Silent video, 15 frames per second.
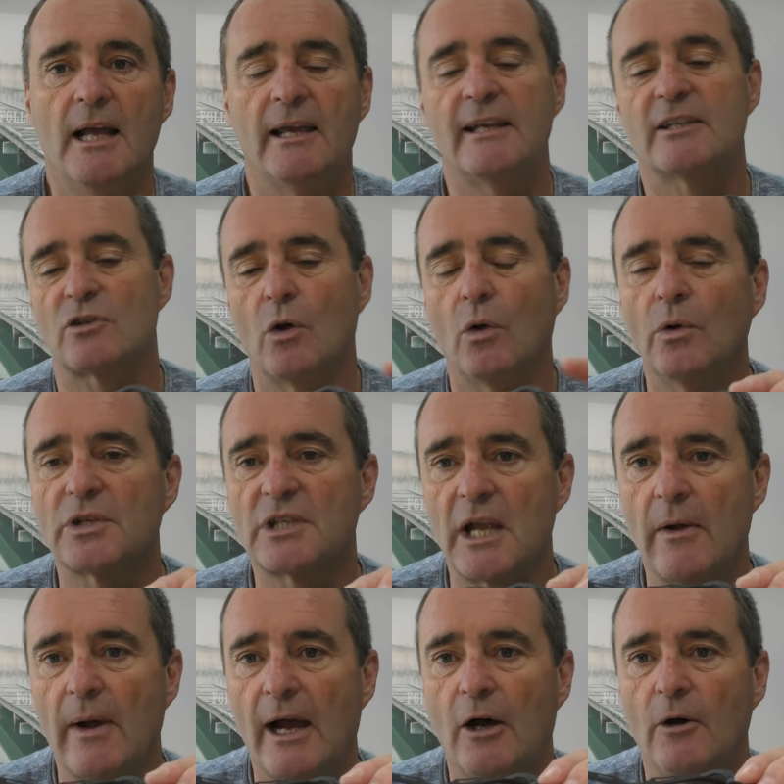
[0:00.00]
It's
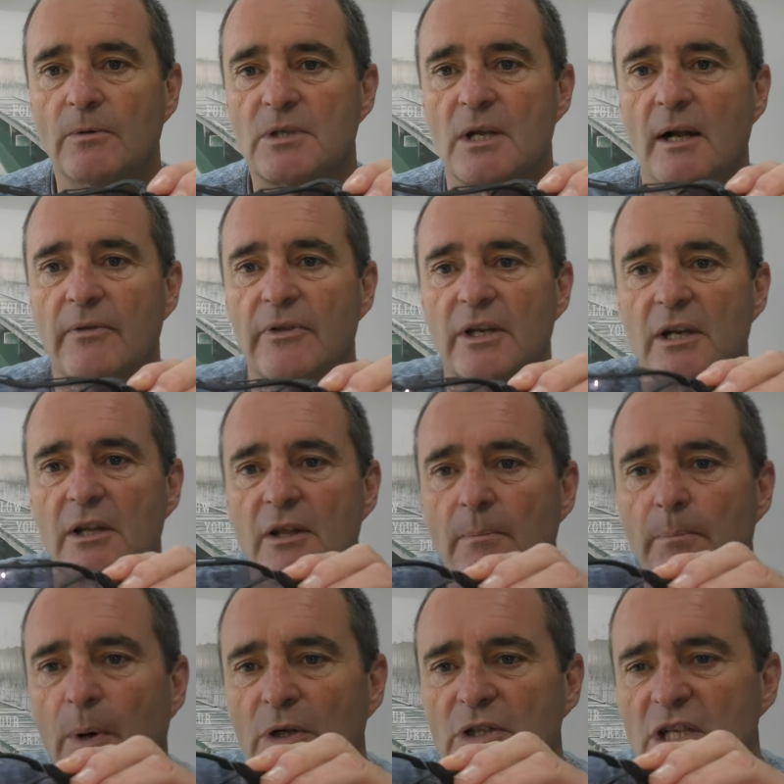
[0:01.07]
also helped that at the
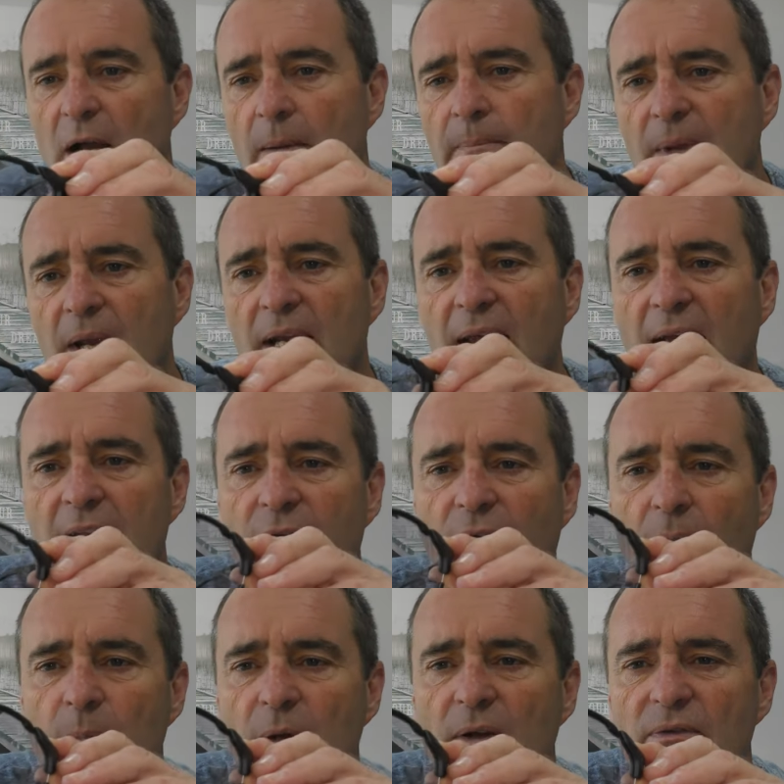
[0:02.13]
bottom, again if
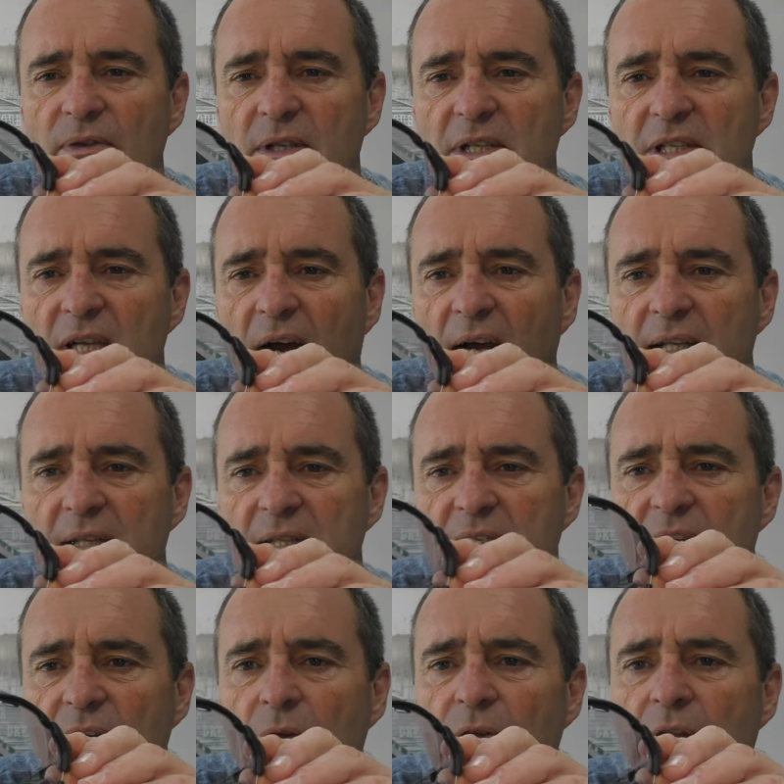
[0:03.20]
I move to the side and
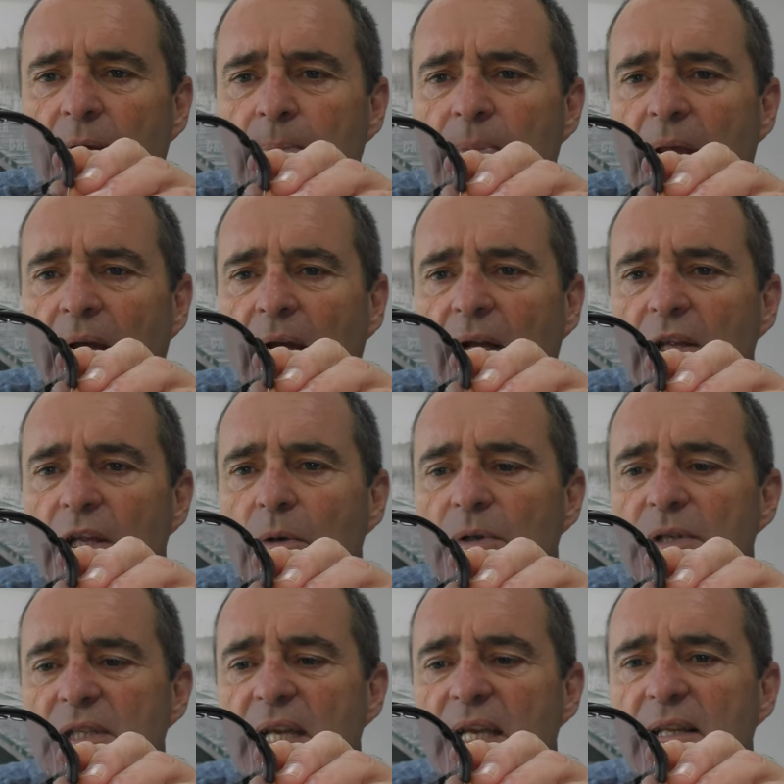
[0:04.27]
tilt them, you
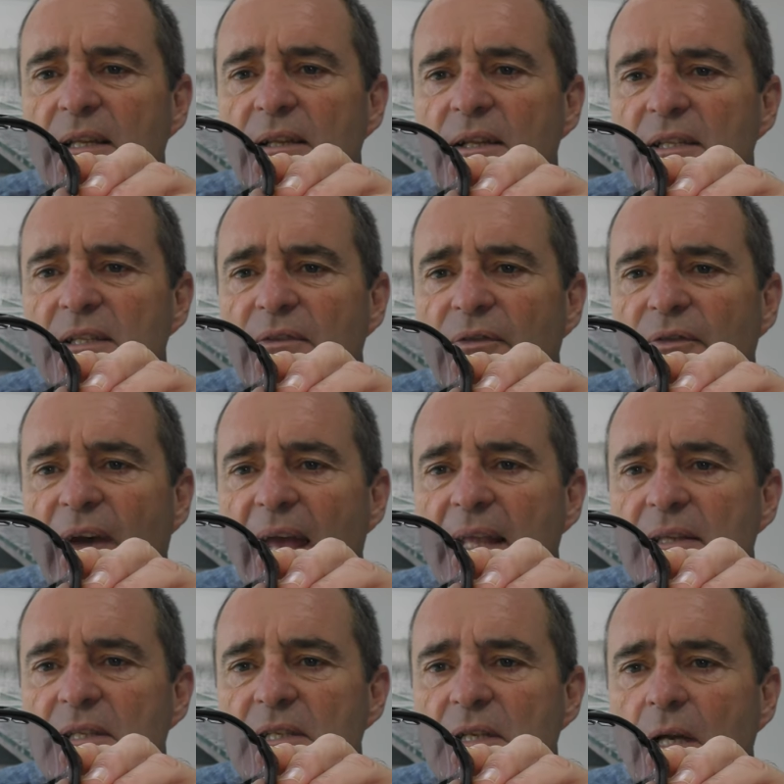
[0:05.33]
will see that there's a
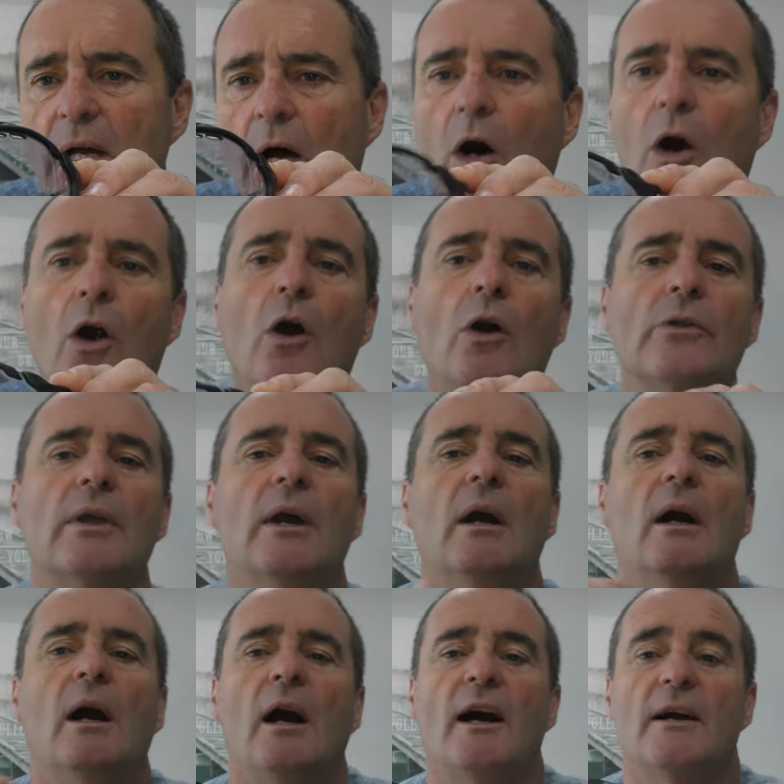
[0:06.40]
vent on
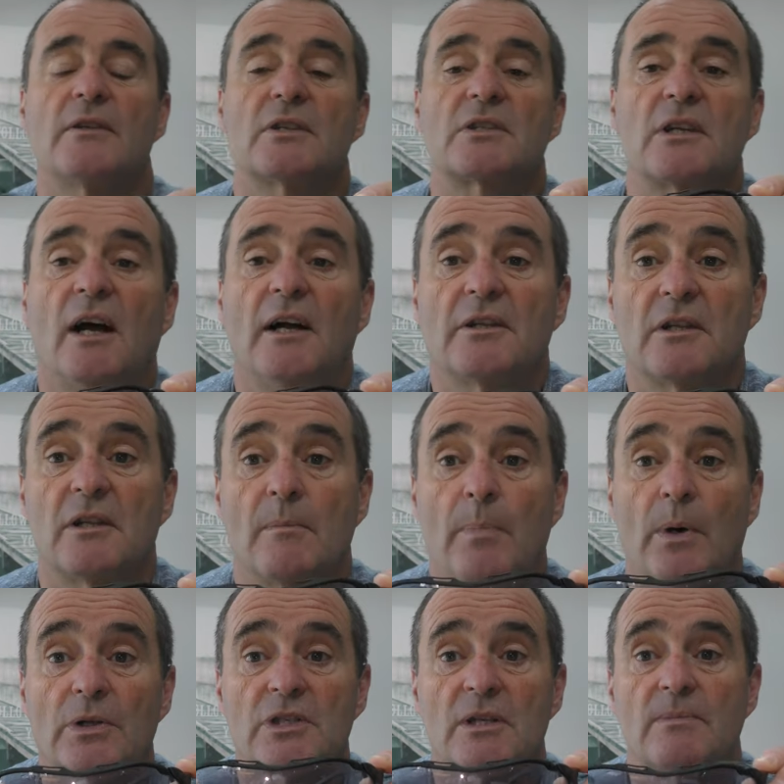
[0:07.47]
either side at the
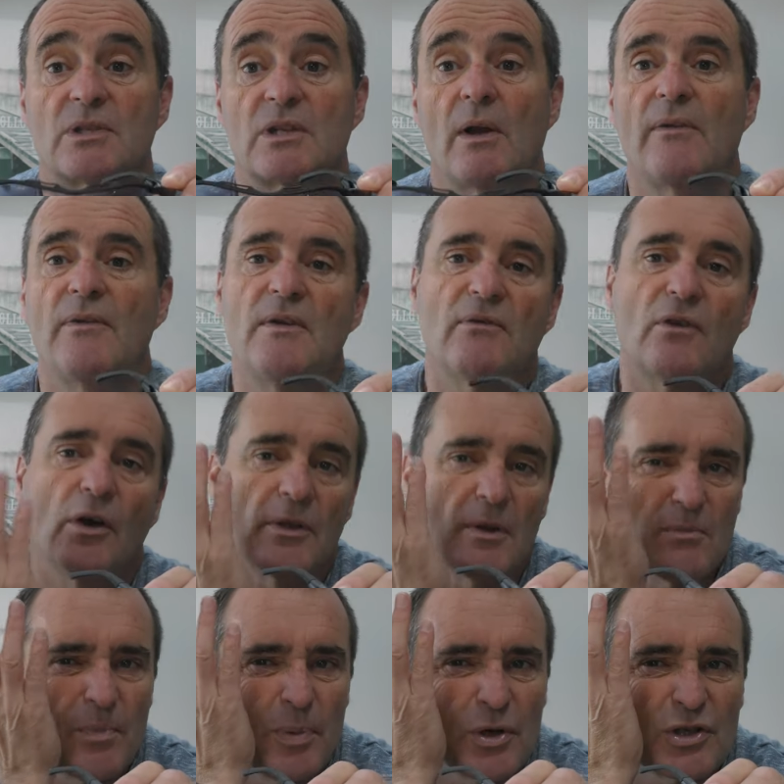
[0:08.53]
bottom. So if you've got
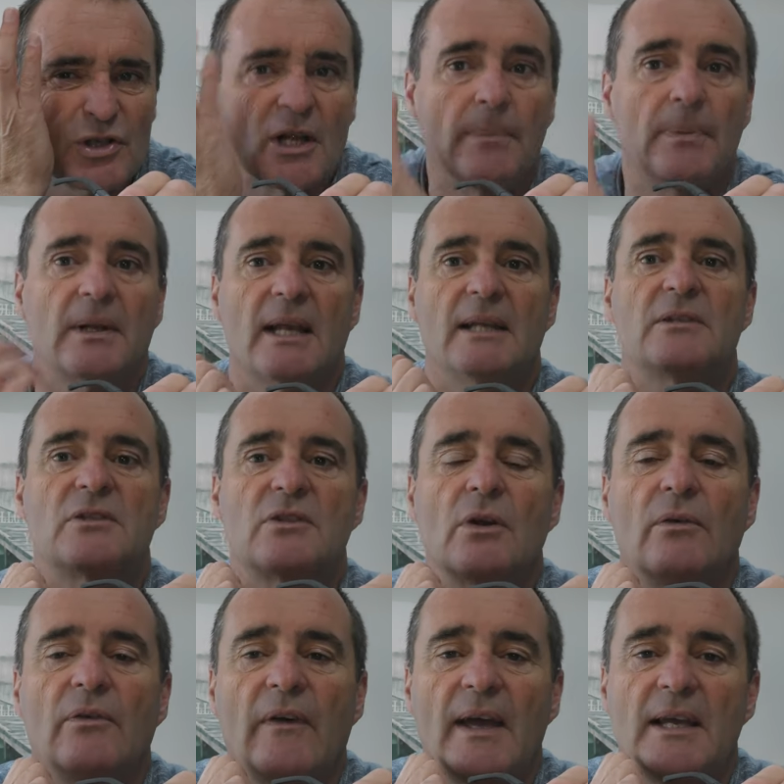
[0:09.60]
them pushed up against
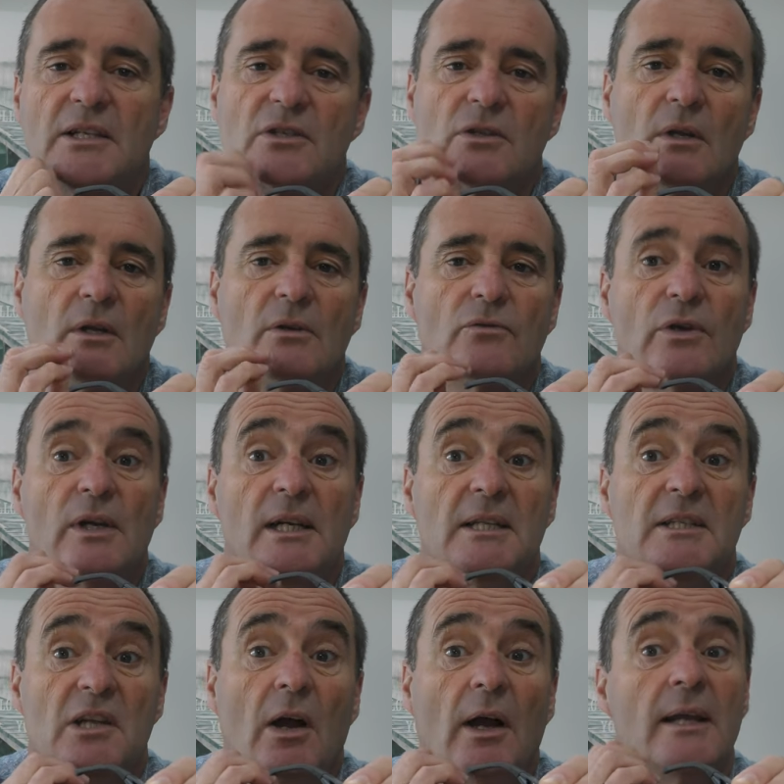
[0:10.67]
your face really
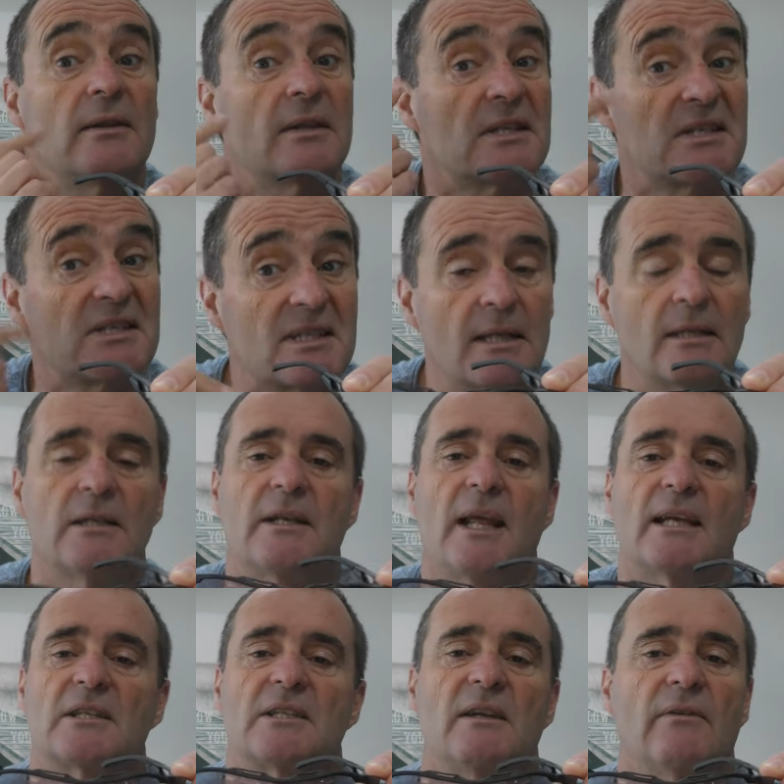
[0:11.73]
tight, there's still an
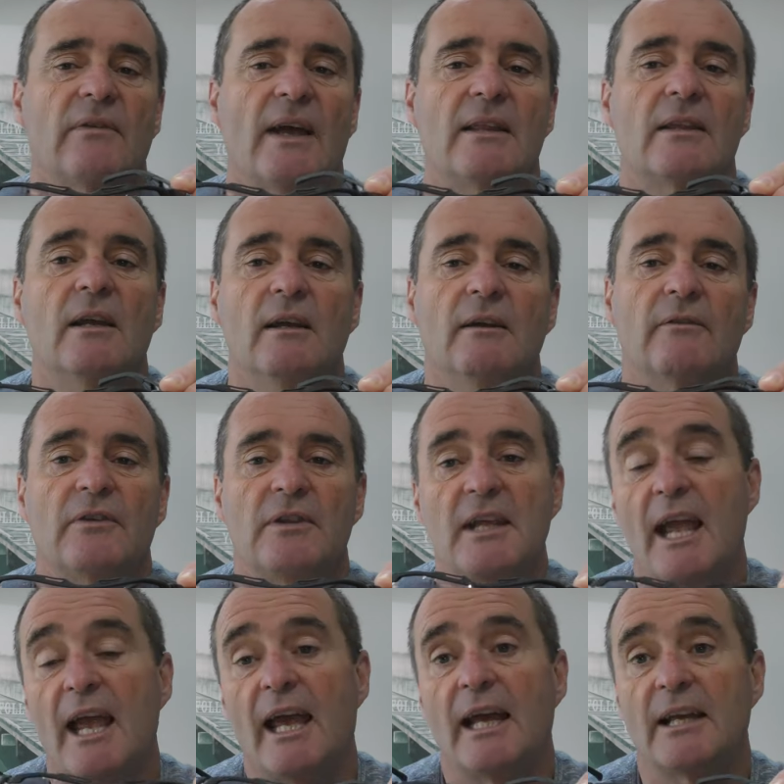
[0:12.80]
exit vent for
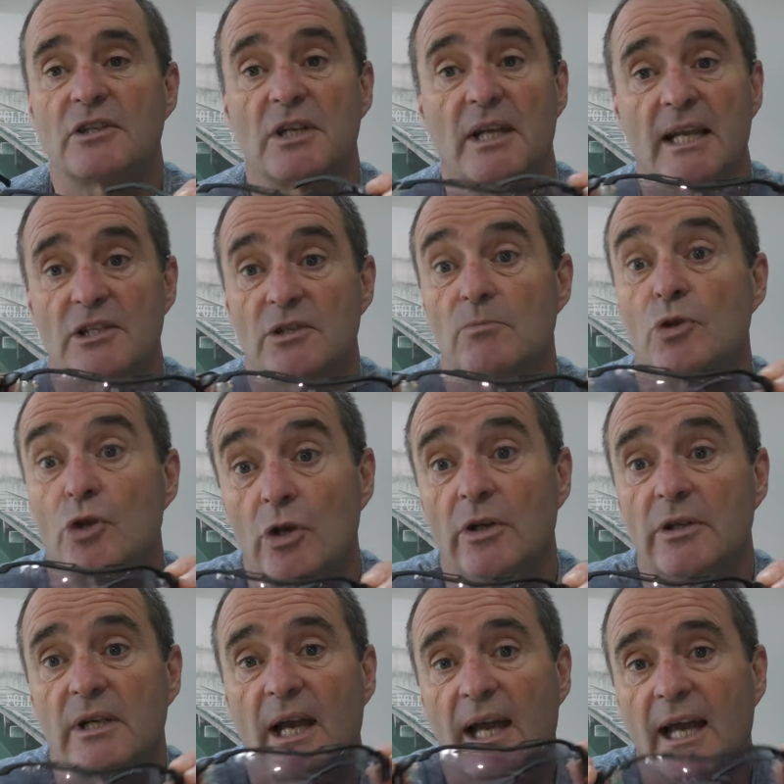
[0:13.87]
the air to get some
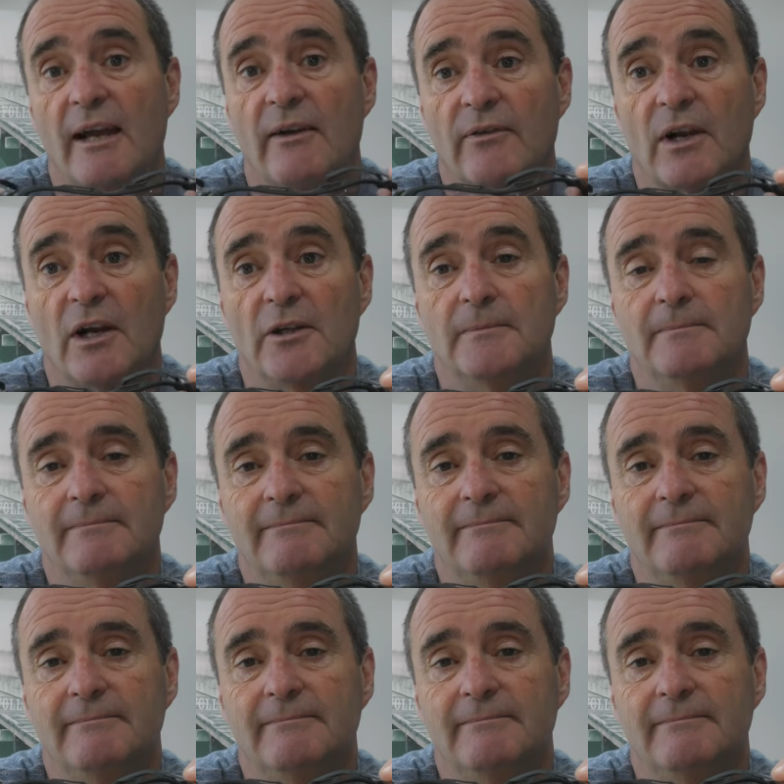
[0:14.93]
good airflow.